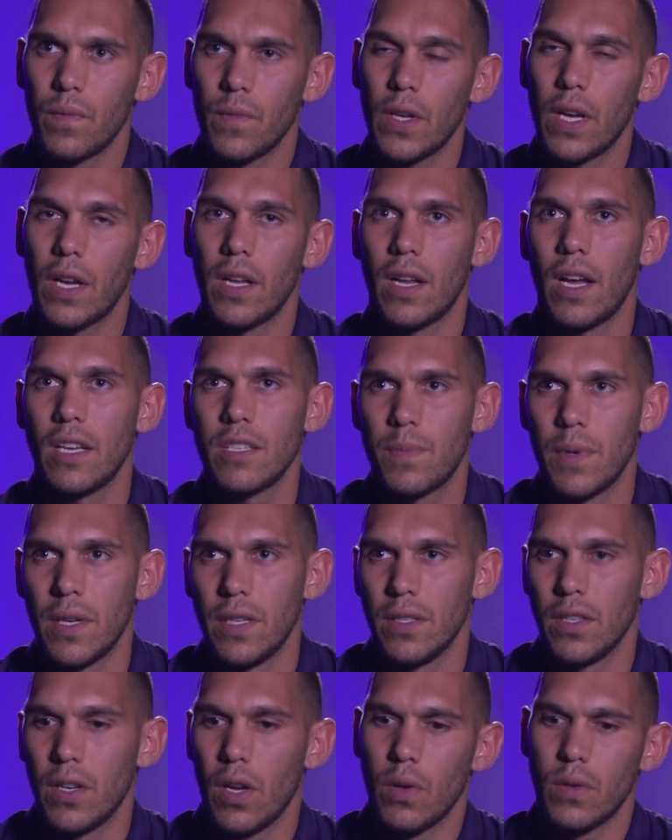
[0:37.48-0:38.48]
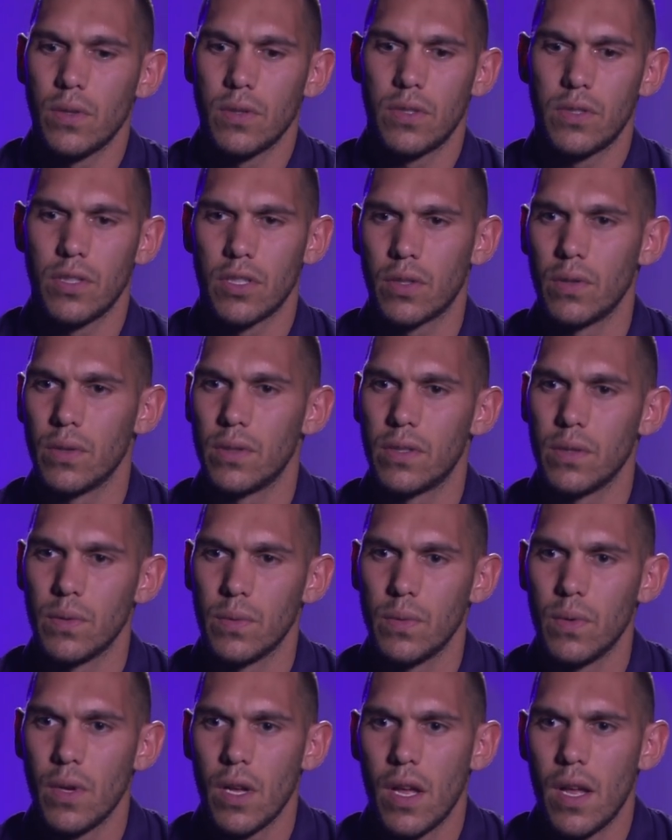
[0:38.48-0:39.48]
Yeah, it has been. You know, it's just good
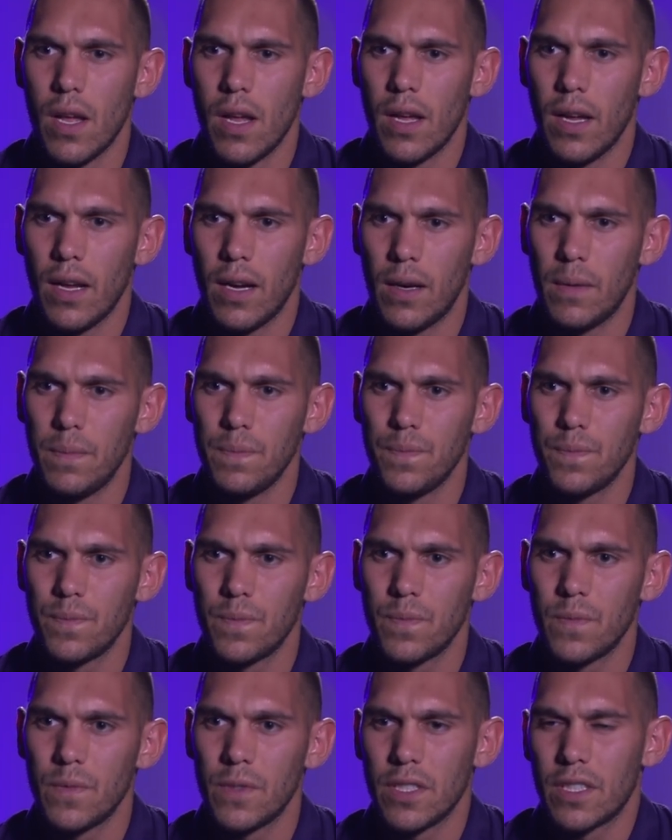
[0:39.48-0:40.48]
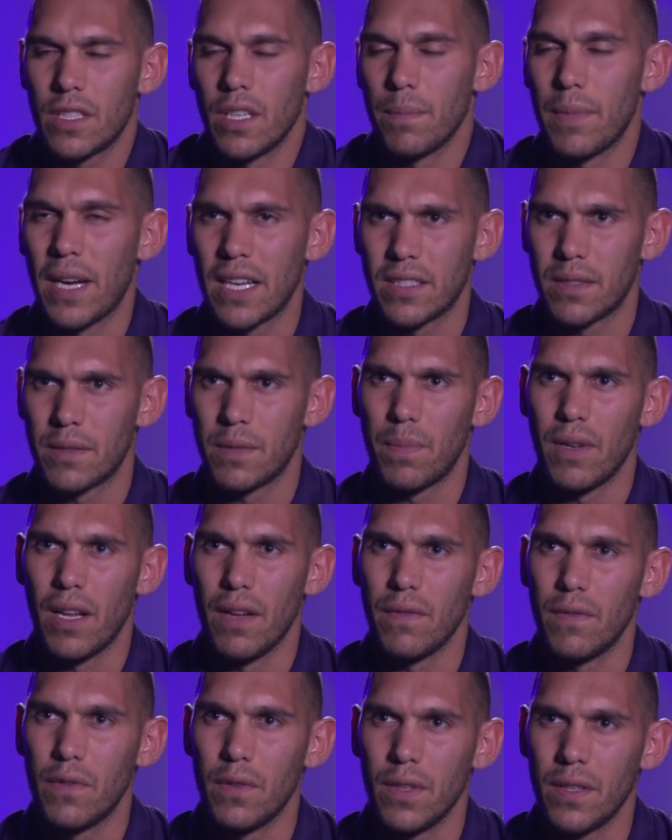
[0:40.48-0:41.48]
to just get back to
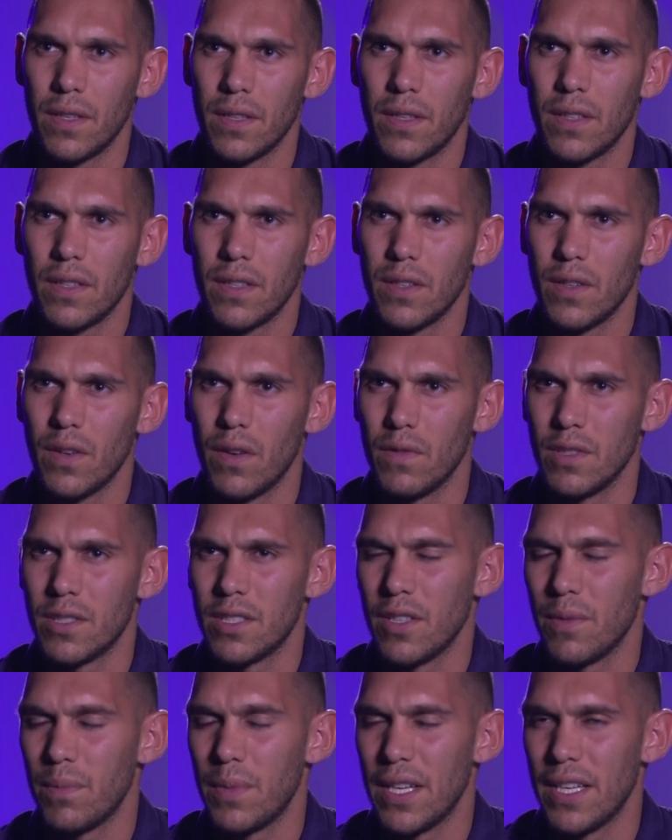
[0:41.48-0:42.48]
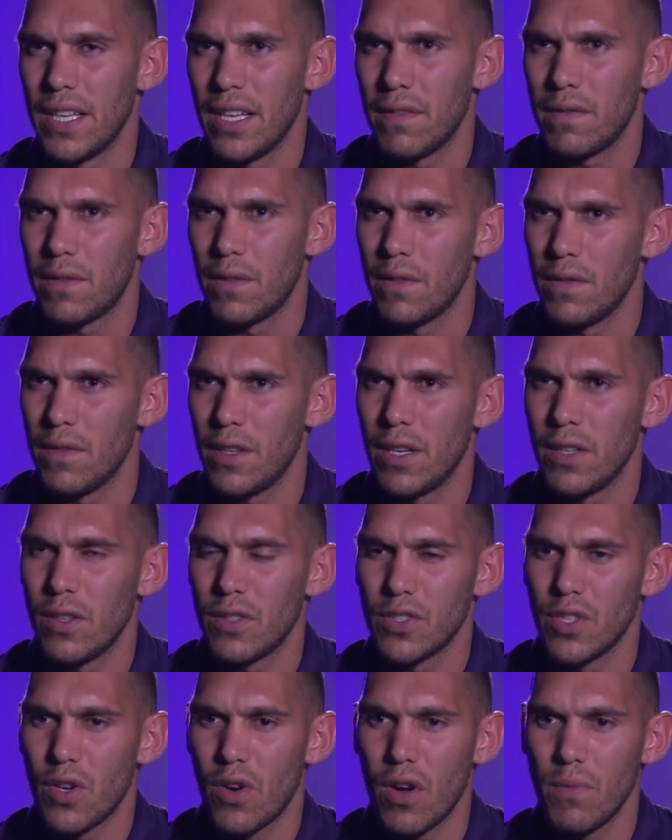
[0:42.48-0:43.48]
playing footy. Obviously, I've been out for a very
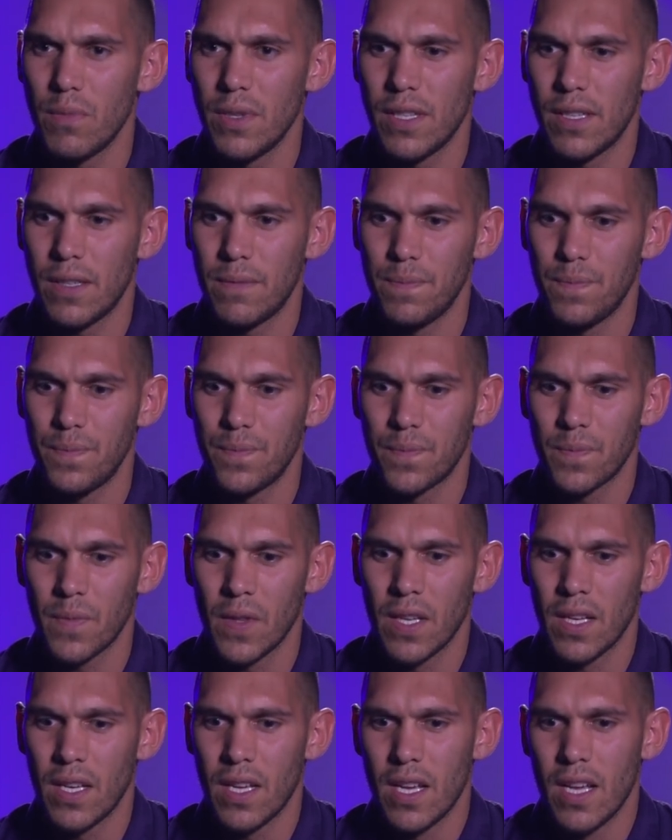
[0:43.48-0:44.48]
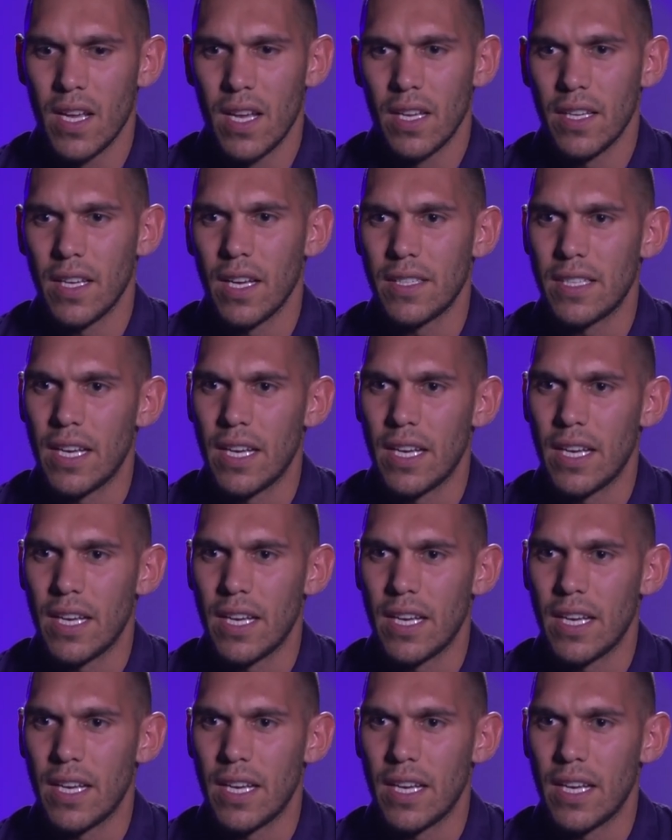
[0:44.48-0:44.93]
long time, and yeah,